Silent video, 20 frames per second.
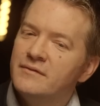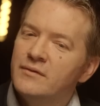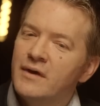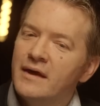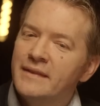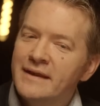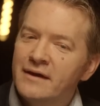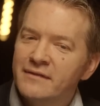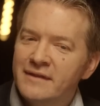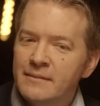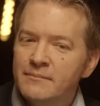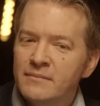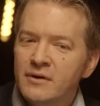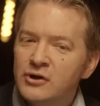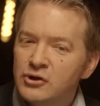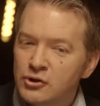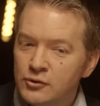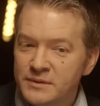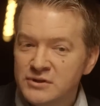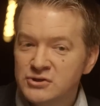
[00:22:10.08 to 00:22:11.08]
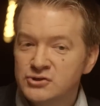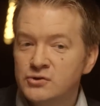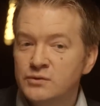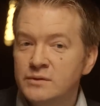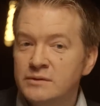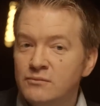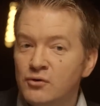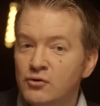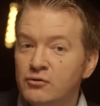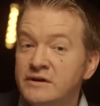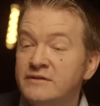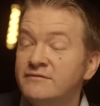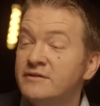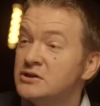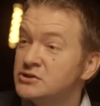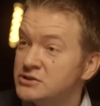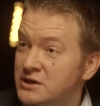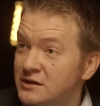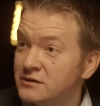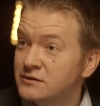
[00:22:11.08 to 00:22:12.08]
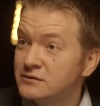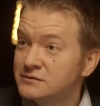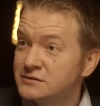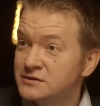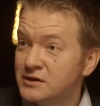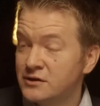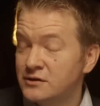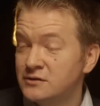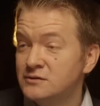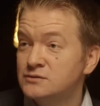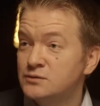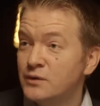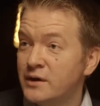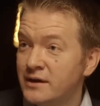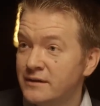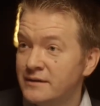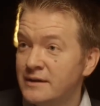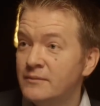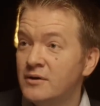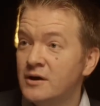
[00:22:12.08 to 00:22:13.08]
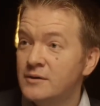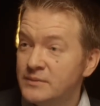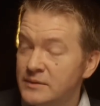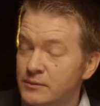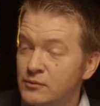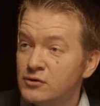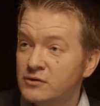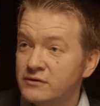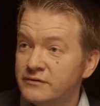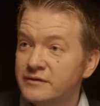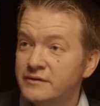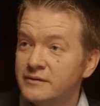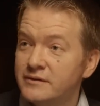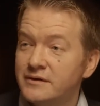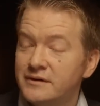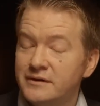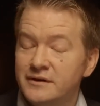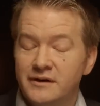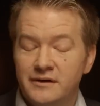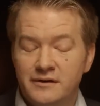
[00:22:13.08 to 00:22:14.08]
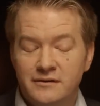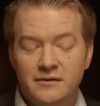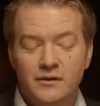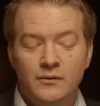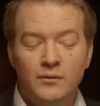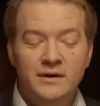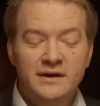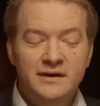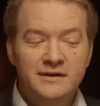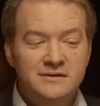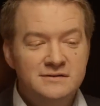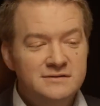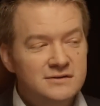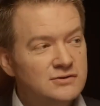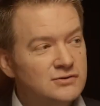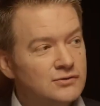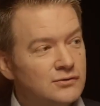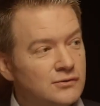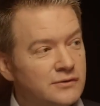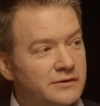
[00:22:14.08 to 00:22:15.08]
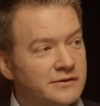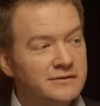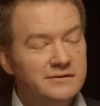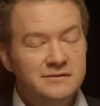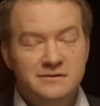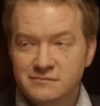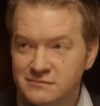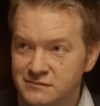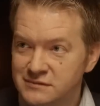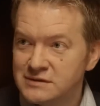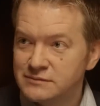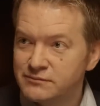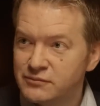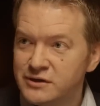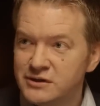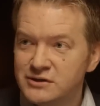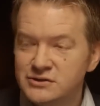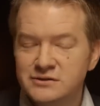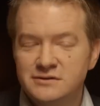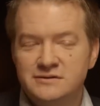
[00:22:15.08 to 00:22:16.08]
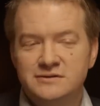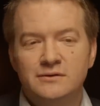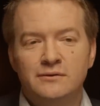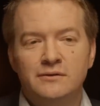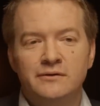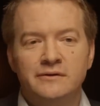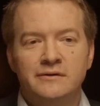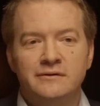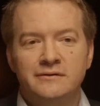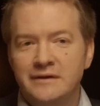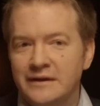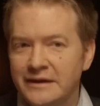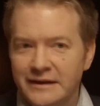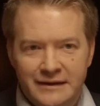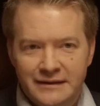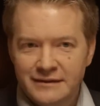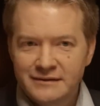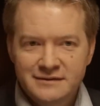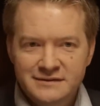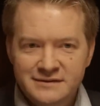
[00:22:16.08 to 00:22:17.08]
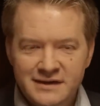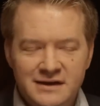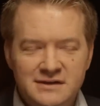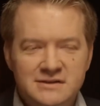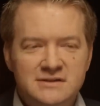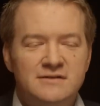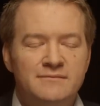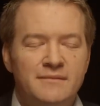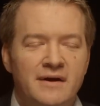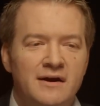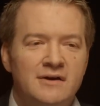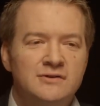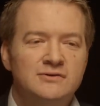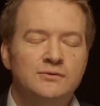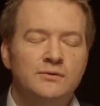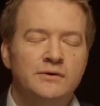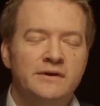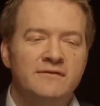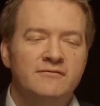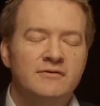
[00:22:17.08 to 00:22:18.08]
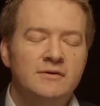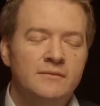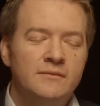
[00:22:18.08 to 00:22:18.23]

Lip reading: Now, that might not be true in more evangelical circles, where there might be more of a willingness to talk and to preach and so on the sanctity of marriage or whatever it